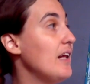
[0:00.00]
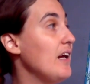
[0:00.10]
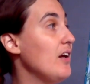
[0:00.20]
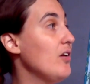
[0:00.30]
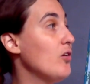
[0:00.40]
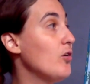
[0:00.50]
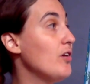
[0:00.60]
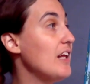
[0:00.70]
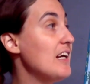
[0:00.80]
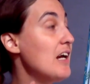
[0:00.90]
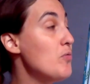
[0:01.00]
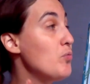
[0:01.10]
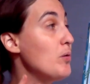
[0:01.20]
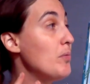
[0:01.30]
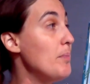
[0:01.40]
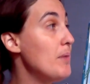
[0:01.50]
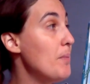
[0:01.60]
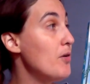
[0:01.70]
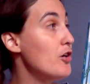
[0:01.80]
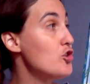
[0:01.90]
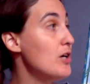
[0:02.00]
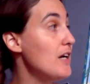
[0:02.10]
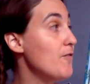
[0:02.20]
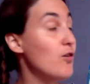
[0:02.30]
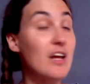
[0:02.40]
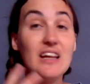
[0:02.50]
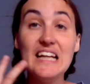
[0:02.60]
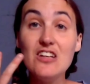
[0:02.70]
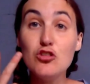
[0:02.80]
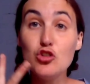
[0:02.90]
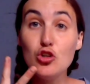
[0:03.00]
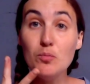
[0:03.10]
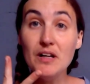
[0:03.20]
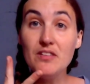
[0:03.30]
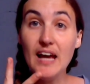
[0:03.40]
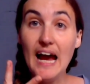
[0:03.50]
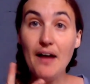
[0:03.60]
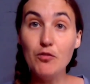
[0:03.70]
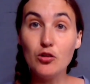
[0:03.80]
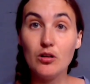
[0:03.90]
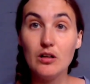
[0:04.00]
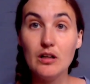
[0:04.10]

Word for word: they learn that they can remember their training for at least two months after.